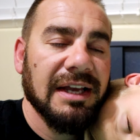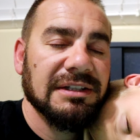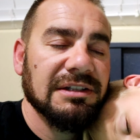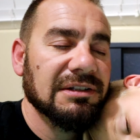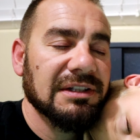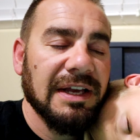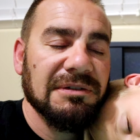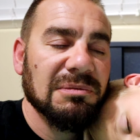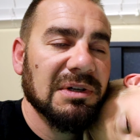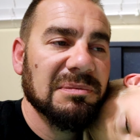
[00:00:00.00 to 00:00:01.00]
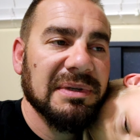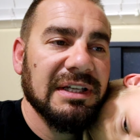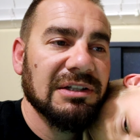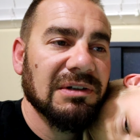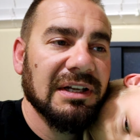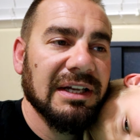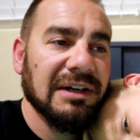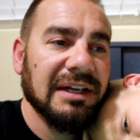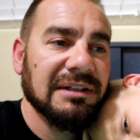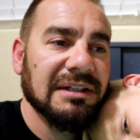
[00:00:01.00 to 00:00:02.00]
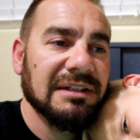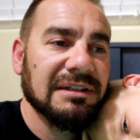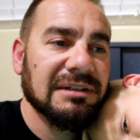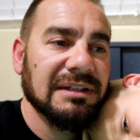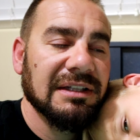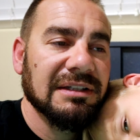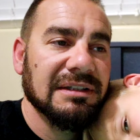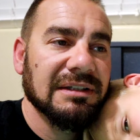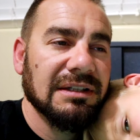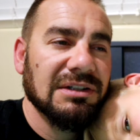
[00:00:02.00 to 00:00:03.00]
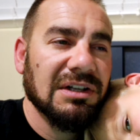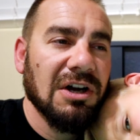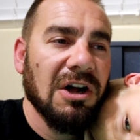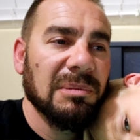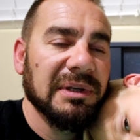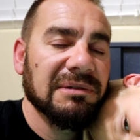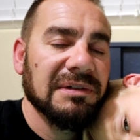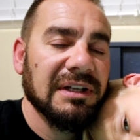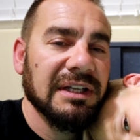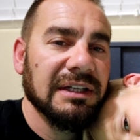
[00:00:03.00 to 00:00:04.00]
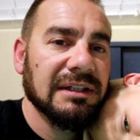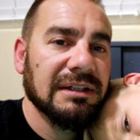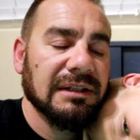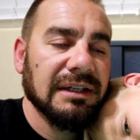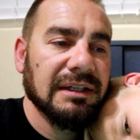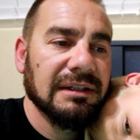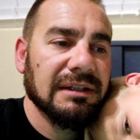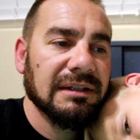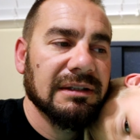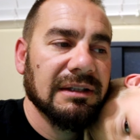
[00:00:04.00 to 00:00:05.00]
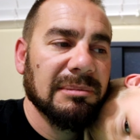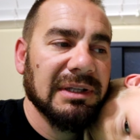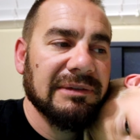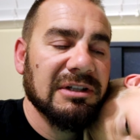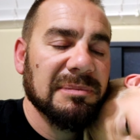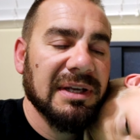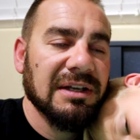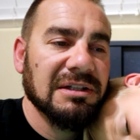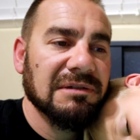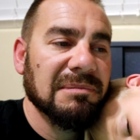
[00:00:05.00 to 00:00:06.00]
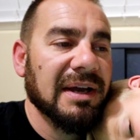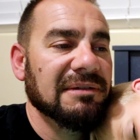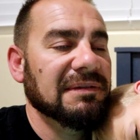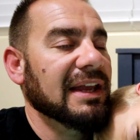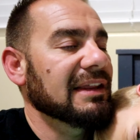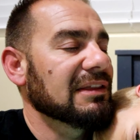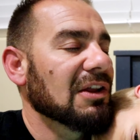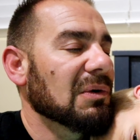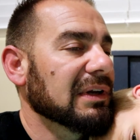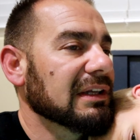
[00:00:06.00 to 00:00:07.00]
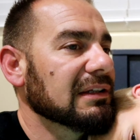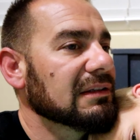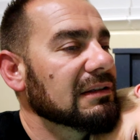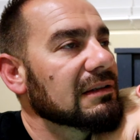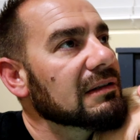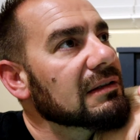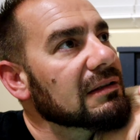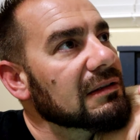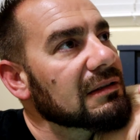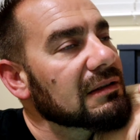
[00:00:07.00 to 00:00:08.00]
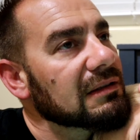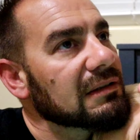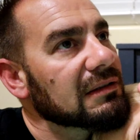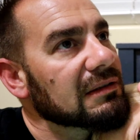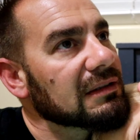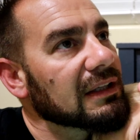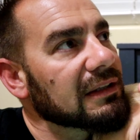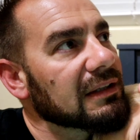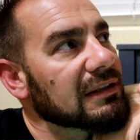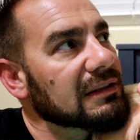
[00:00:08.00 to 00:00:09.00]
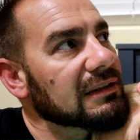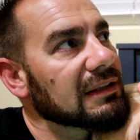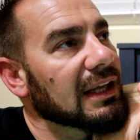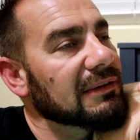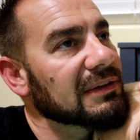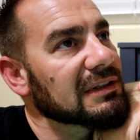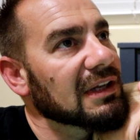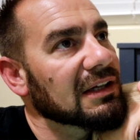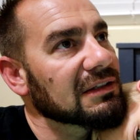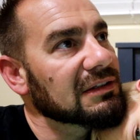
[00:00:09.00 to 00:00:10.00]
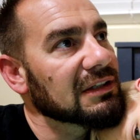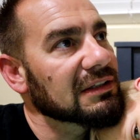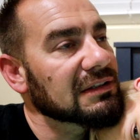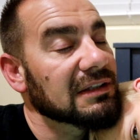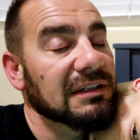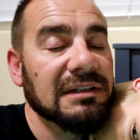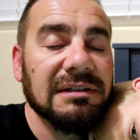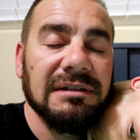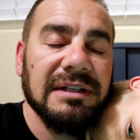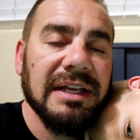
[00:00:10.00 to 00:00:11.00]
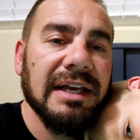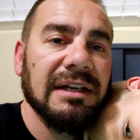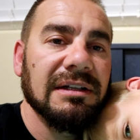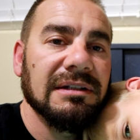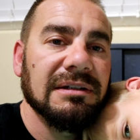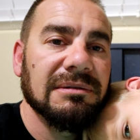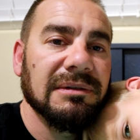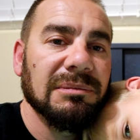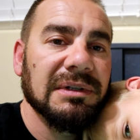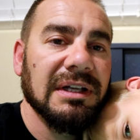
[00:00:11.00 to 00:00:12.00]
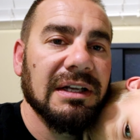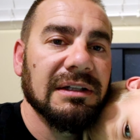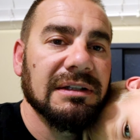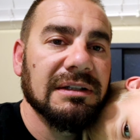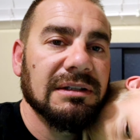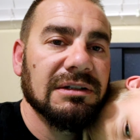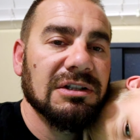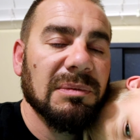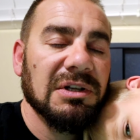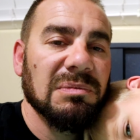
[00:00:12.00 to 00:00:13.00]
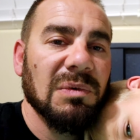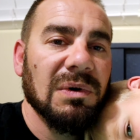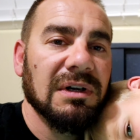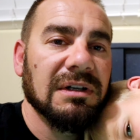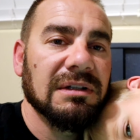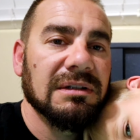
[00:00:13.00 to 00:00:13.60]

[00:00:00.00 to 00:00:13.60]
I still just have so much peace right now. I, it's it's such a calming feeling, and I believe it's because of my faith, knowing that this life is not just the end when we're done. There's so much more.